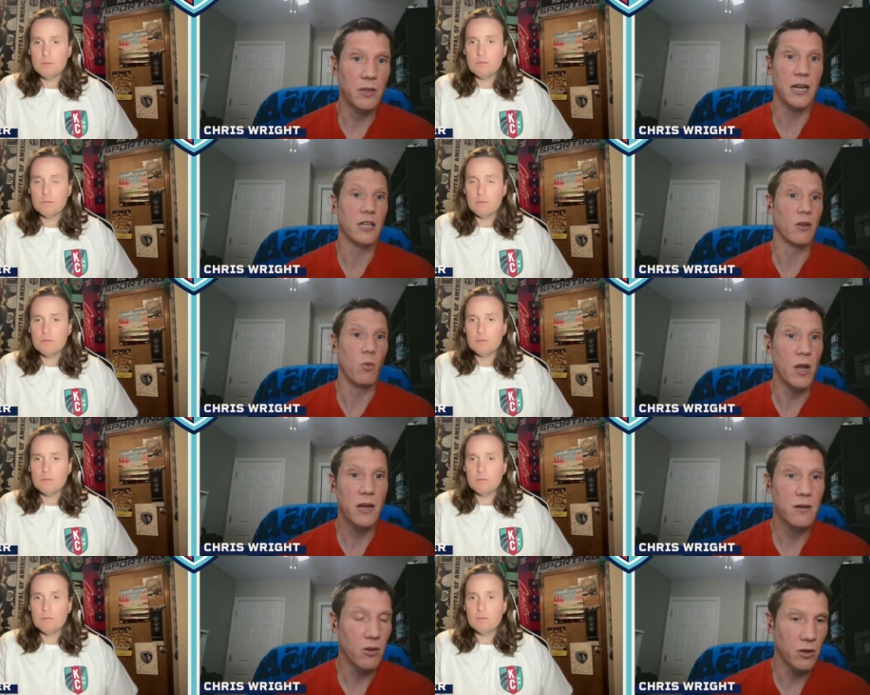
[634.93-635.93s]
Speaker 1: getting the
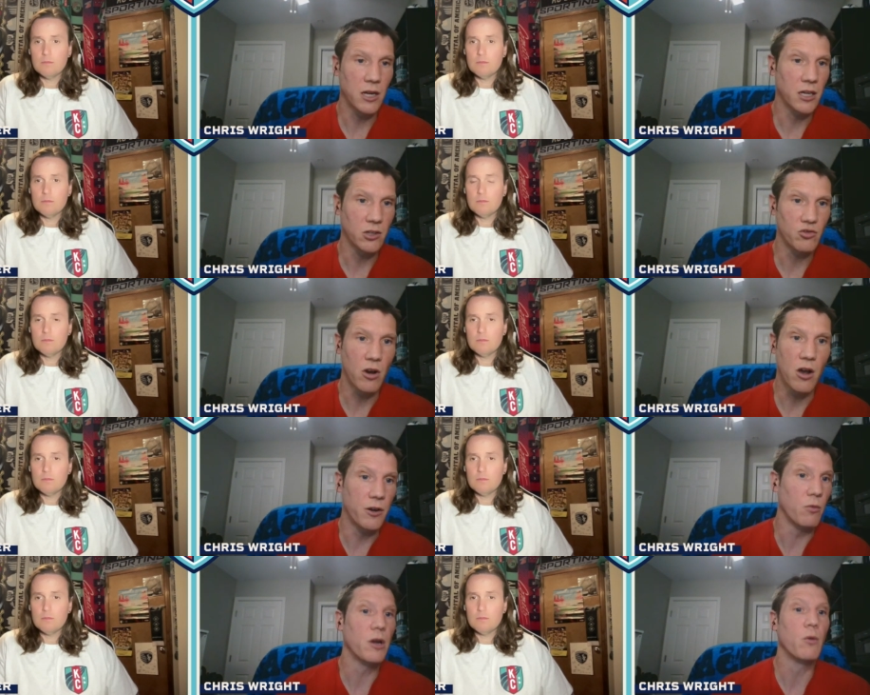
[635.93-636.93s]
win or getting a draw,
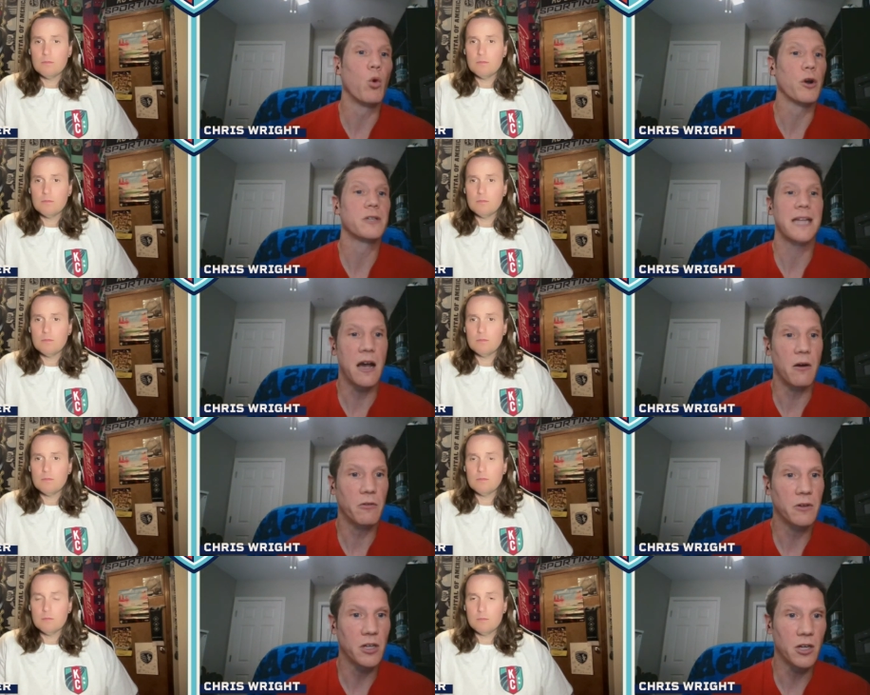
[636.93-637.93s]
and it, it worked
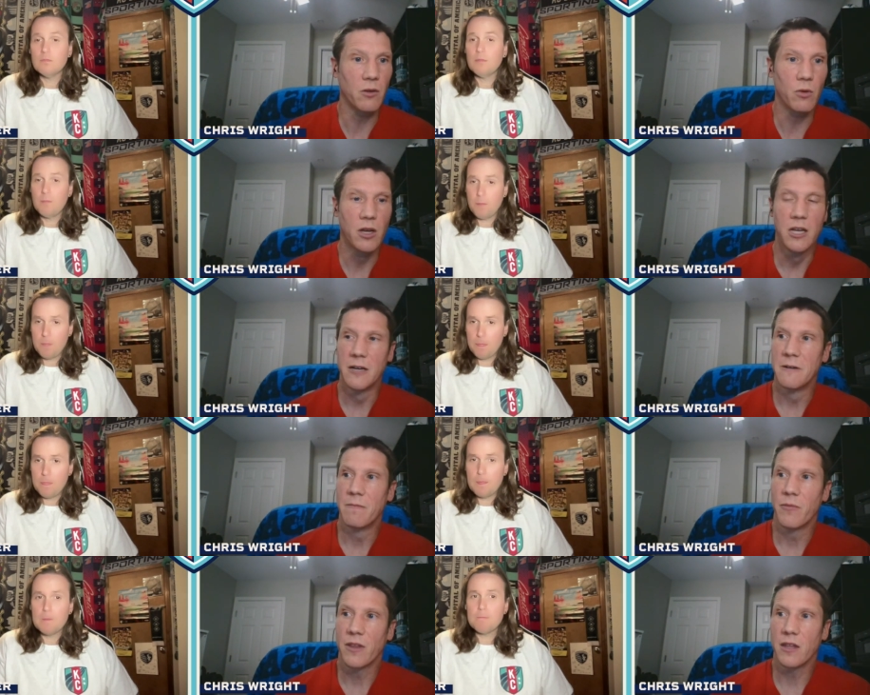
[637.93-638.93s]
out. You know,
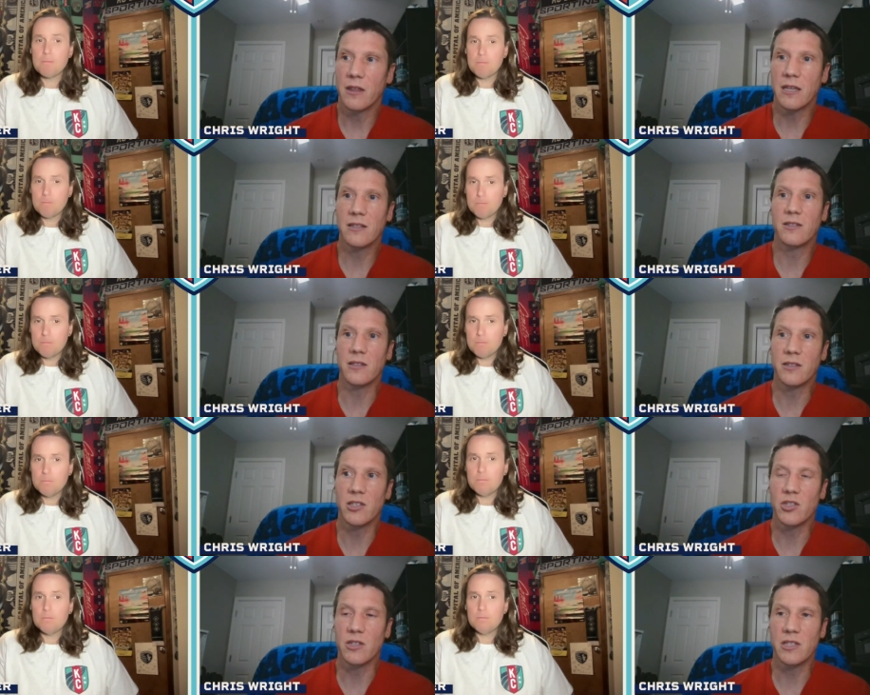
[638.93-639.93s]
these
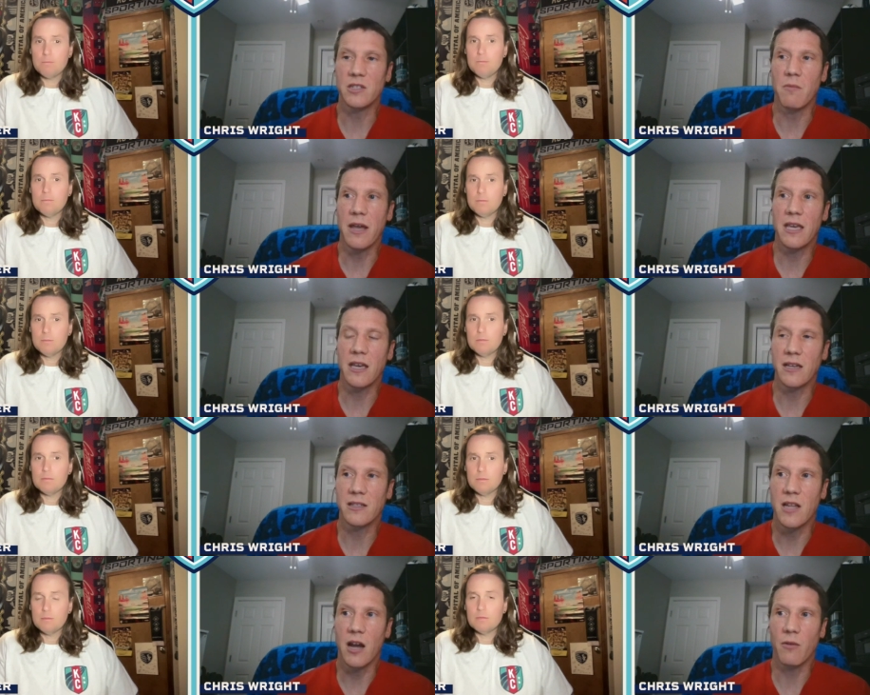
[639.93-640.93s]
decisions he's making
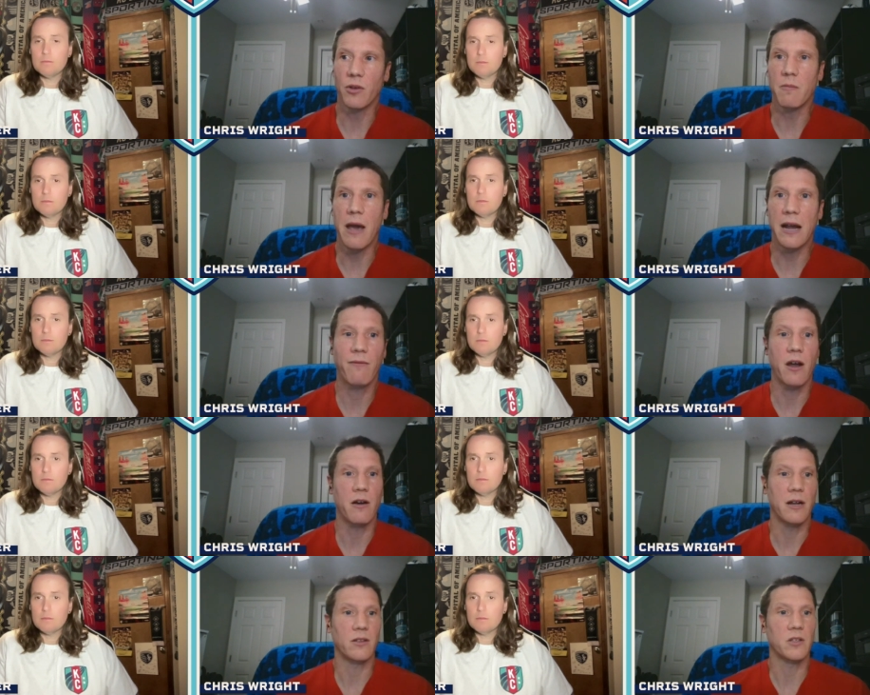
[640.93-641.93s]
has not really
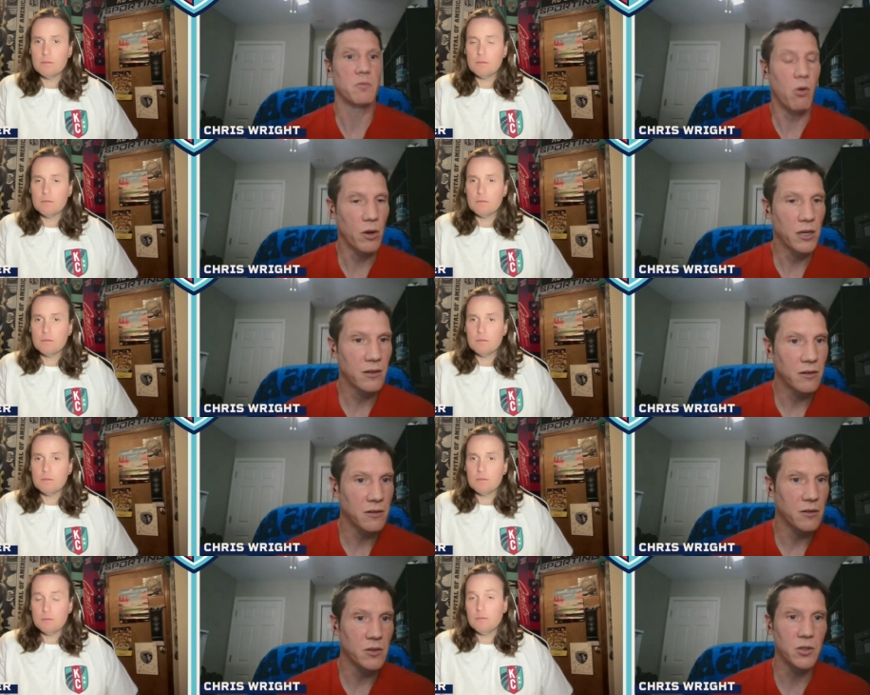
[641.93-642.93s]
backfired at this point.
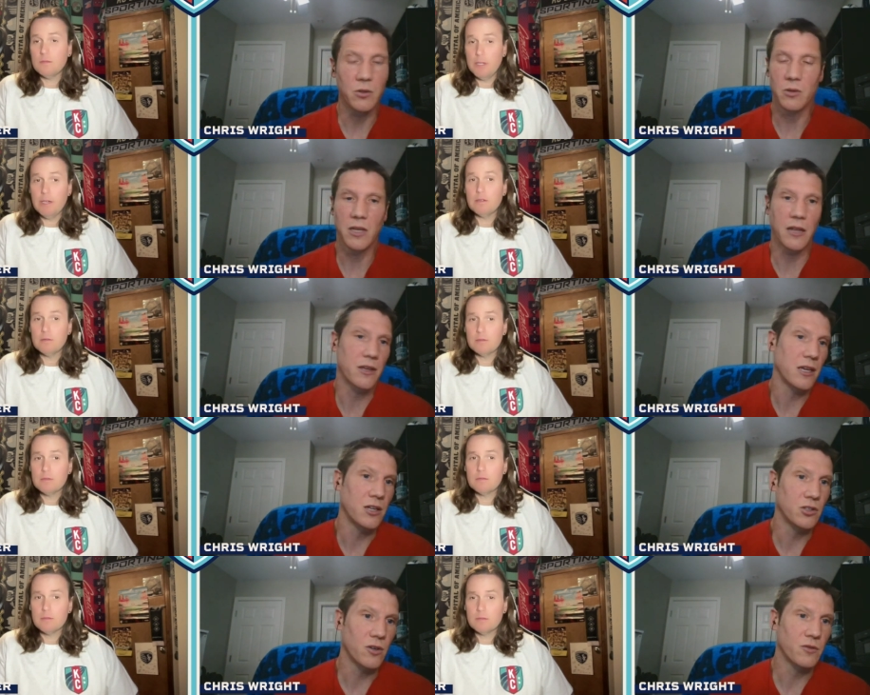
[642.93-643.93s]
So yeah. I think he
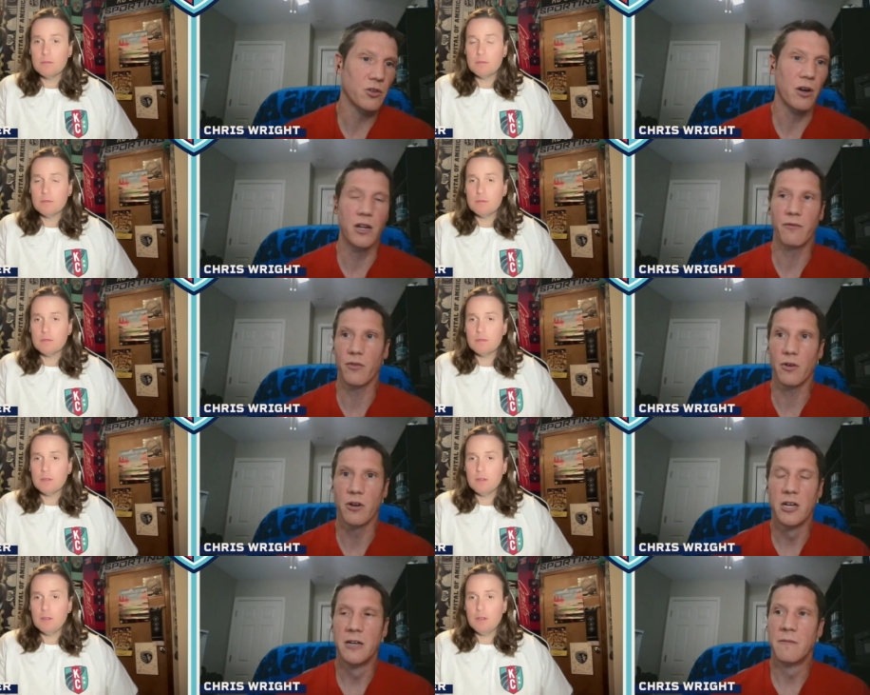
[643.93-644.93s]
deserves credit
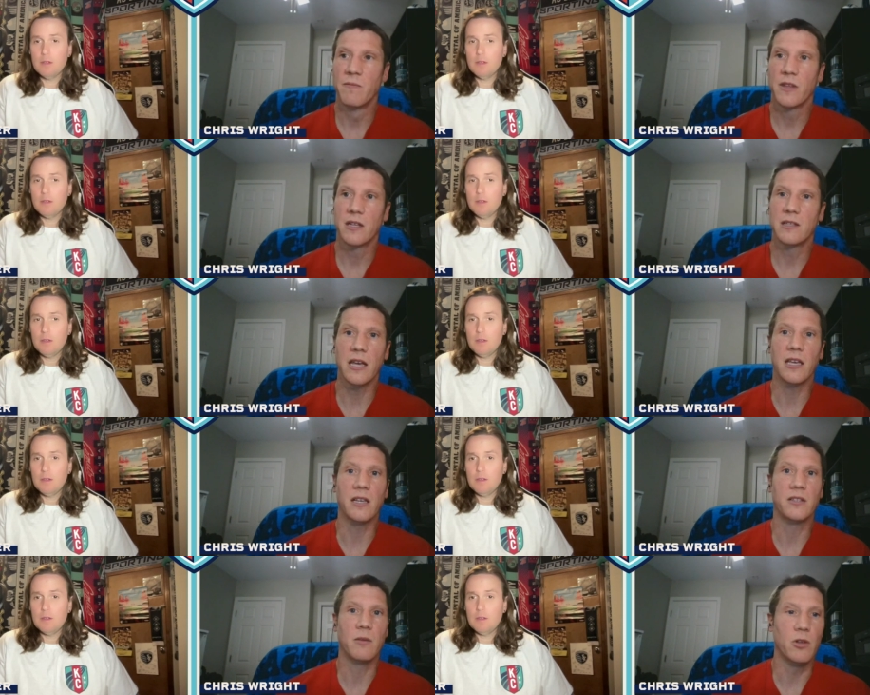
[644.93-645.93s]
for
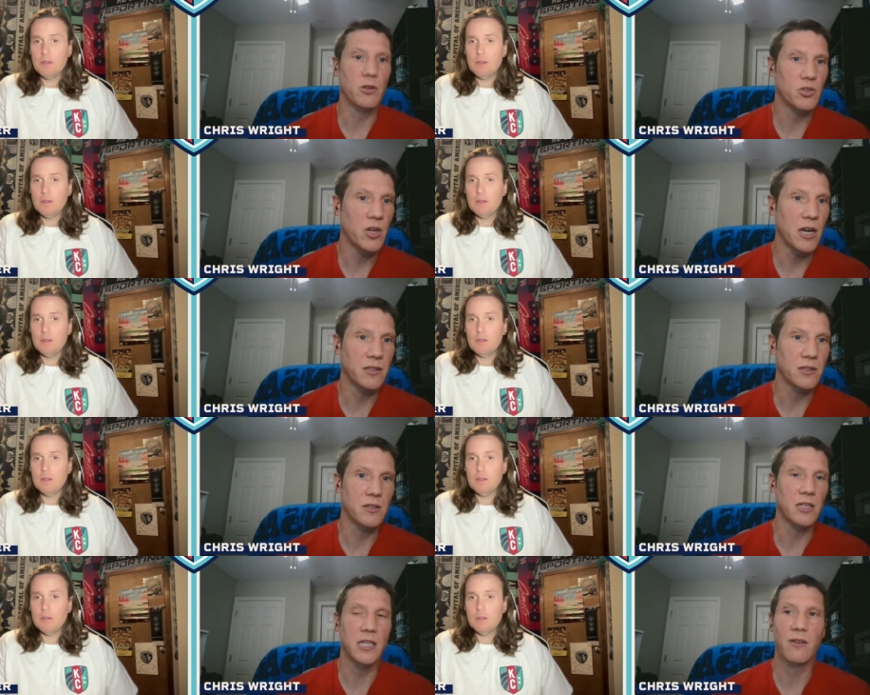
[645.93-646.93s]
taking some of those chances
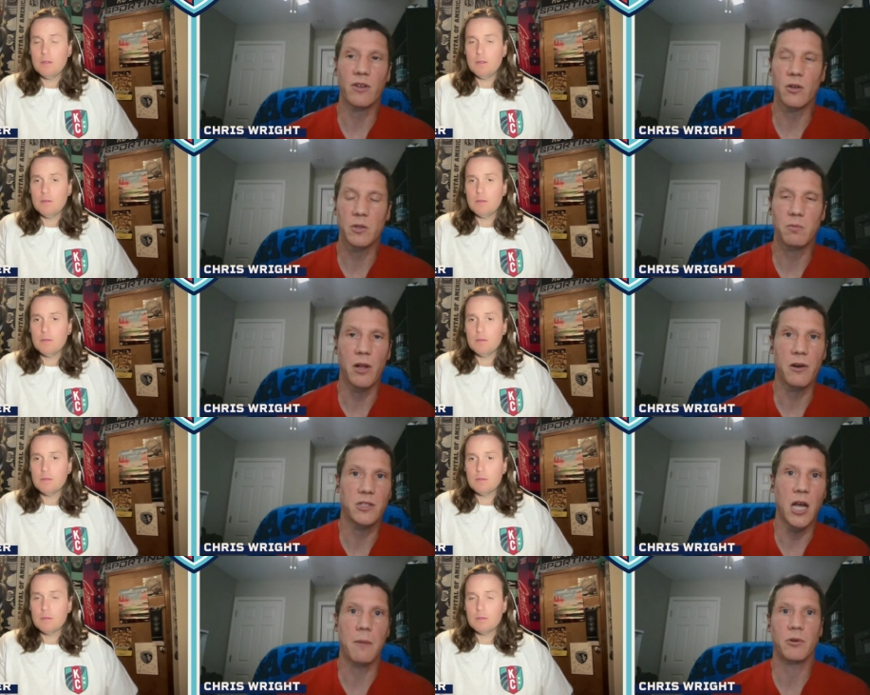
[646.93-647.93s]
and, and, giving those
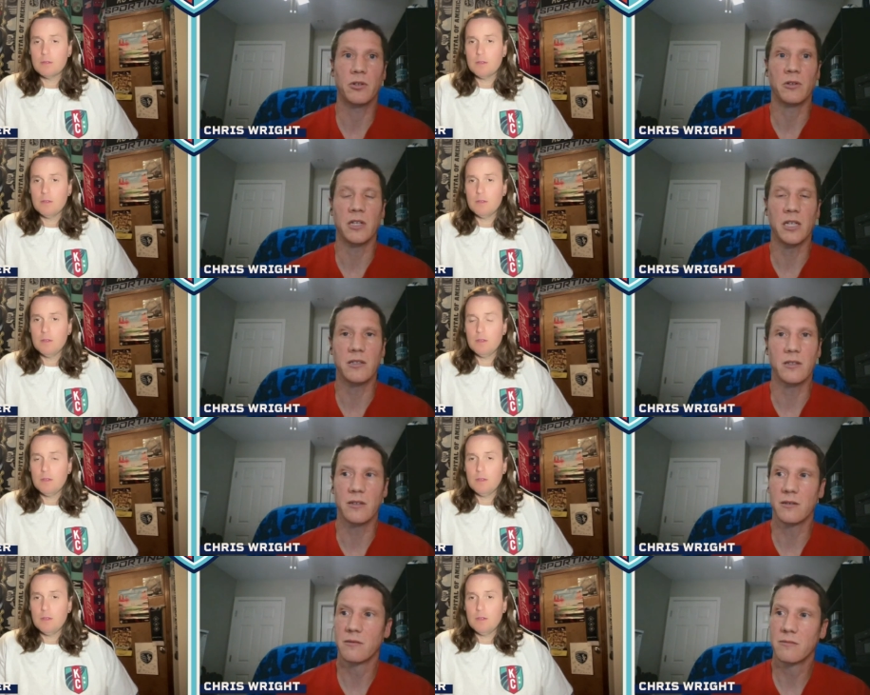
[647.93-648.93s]
players the opportunity
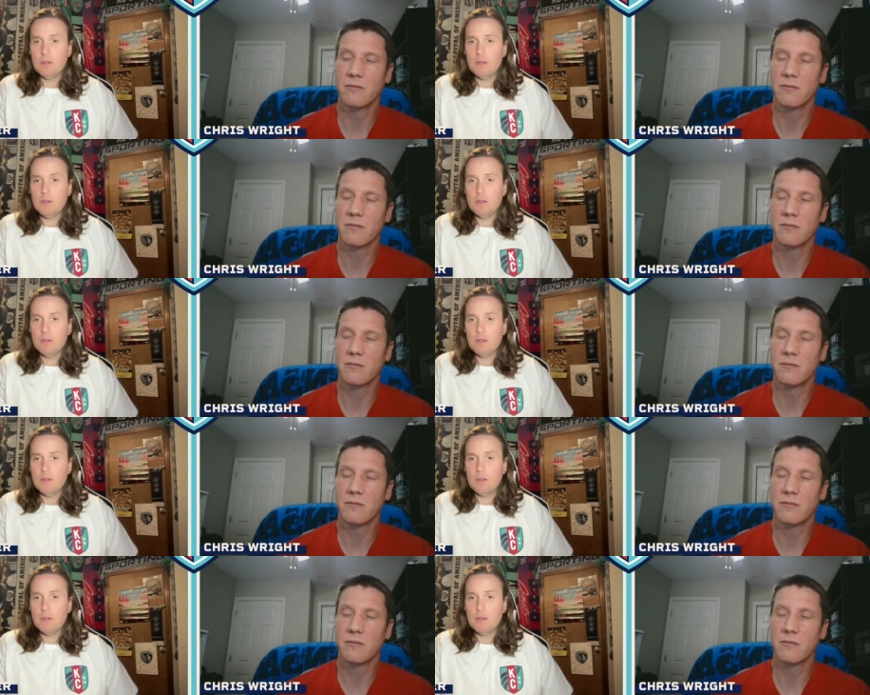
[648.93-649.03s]
to